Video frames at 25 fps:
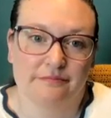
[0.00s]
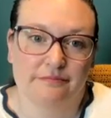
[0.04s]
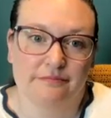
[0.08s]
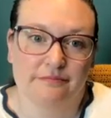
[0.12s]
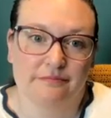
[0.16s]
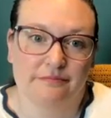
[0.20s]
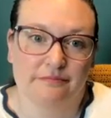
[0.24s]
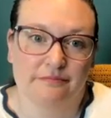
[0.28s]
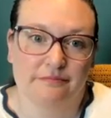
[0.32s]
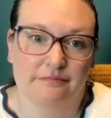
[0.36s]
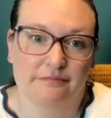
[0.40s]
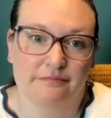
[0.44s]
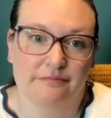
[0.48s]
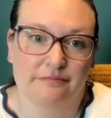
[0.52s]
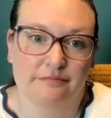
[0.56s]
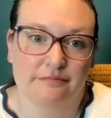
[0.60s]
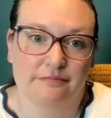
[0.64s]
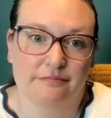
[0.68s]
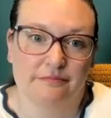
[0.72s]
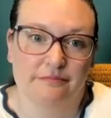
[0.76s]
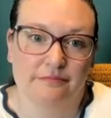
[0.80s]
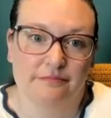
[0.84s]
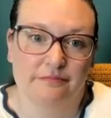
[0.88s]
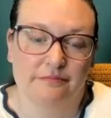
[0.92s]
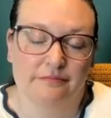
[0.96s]

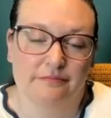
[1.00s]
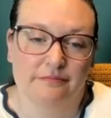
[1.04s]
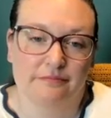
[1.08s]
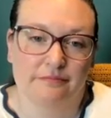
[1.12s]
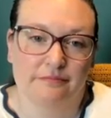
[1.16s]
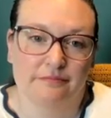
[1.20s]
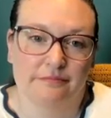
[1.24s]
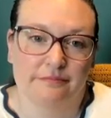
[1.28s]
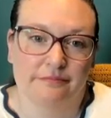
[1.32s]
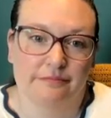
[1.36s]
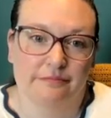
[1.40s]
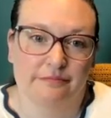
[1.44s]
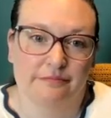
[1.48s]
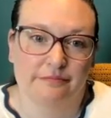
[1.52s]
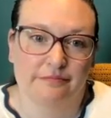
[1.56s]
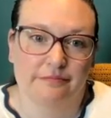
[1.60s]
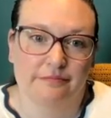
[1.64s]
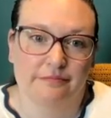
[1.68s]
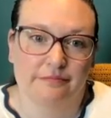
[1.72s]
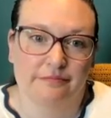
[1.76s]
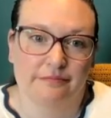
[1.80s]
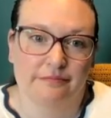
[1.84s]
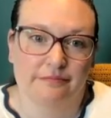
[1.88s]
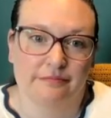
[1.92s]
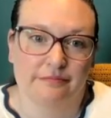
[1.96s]

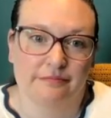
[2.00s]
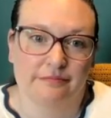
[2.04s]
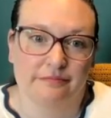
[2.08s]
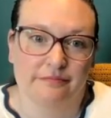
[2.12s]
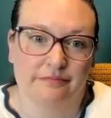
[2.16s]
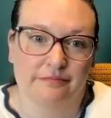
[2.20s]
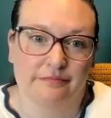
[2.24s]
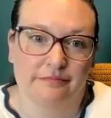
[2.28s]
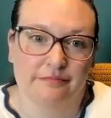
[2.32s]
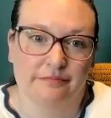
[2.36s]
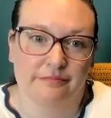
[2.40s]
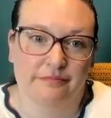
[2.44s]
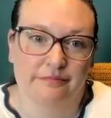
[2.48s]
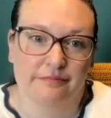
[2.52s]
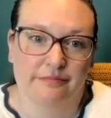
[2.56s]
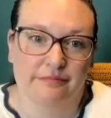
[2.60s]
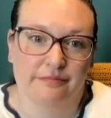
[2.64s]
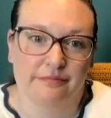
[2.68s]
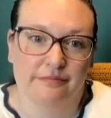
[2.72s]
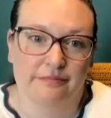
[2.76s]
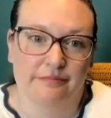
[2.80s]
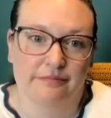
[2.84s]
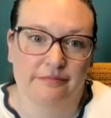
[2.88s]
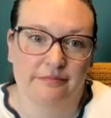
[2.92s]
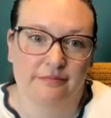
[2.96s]

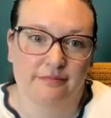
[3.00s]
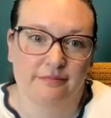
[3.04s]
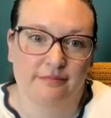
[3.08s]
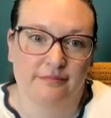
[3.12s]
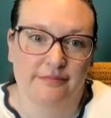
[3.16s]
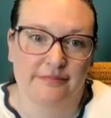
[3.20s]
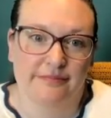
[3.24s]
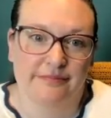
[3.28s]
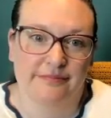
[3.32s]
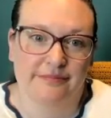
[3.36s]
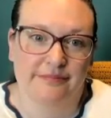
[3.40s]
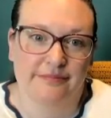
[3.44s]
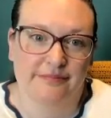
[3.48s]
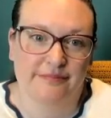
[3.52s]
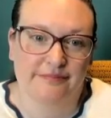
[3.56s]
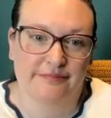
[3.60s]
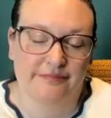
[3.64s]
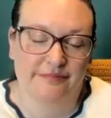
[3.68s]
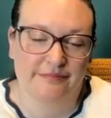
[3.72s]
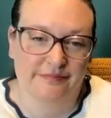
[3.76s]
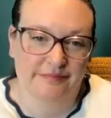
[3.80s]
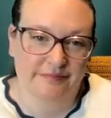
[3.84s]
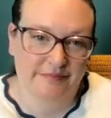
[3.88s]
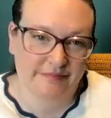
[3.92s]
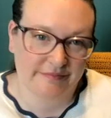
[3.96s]

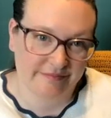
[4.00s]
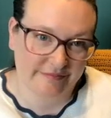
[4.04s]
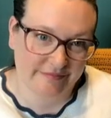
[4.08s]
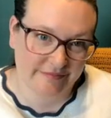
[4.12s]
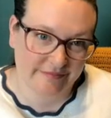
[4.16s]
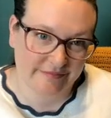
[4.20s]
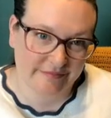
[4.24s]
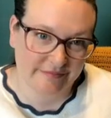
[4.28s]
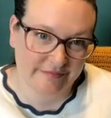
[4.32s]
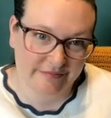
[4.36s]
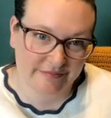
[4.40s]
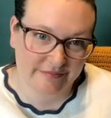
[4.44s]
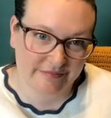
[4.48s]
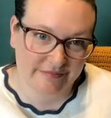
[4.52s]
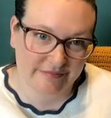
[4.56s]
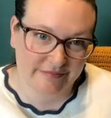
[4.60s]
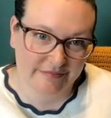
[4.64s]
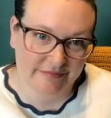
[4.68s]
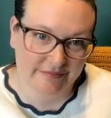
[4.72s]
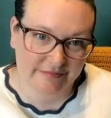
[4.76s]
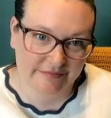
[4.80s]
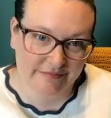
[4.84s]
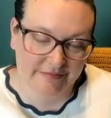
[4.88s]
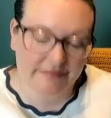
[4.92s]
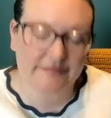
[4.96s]

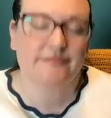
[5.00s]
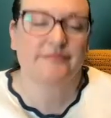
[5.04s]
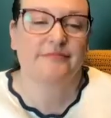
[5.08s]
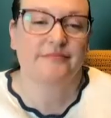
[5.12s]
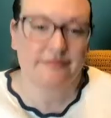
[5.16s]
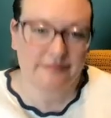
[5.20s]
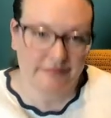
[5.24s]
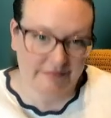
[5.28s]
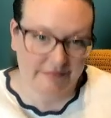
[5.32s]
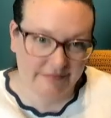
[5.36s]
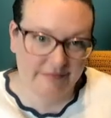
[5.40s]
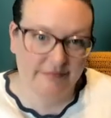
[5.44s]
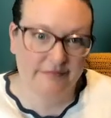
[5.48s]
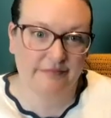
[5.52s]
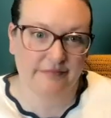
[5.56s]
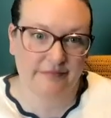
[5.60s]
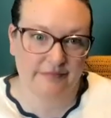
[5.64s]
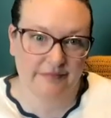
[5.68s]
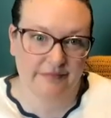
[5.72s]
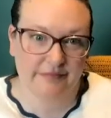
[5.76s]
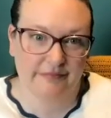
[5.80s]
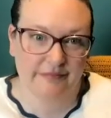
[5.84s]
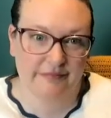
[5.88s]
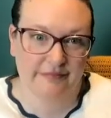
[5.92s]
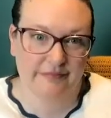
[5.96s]

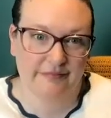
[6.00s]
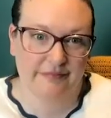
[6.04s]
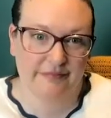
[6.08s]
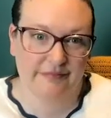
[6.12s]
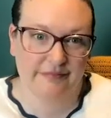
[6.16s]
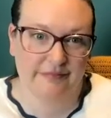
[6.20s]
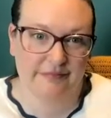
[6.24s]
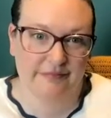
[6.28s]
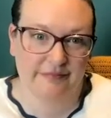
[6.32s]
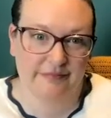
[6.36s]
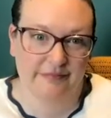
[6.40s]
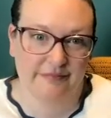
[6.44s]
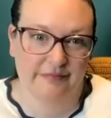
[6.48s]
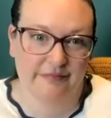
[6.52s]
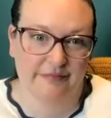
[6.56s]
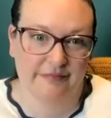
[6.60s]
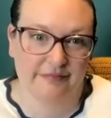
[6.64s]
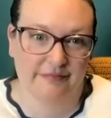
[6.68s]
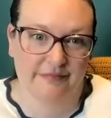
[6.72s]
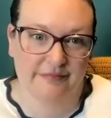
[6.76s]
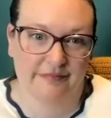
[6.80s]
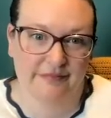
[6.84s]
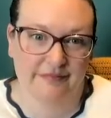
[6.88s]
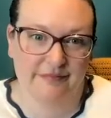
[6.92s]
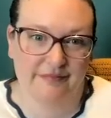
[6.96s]

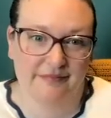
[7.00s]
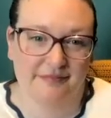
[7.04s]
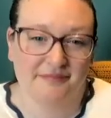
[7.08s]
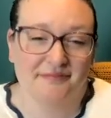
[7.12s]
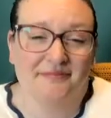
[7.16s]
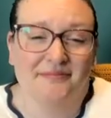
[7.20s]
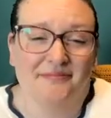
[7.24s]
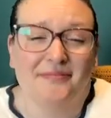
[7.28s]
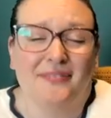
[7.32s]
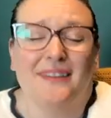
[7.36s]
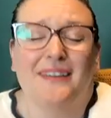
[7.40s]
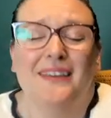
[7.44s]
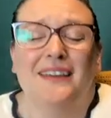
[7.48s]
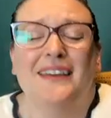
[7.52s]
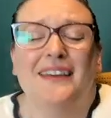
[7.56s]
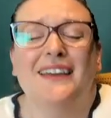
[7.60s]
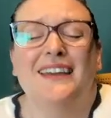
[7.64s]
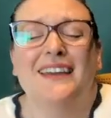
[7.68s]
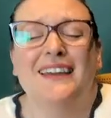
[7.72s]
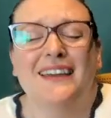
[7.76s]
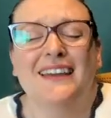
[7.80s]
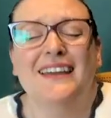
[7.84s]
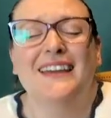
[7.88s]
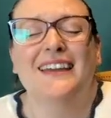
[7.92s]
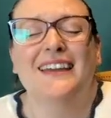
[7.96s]
(silent)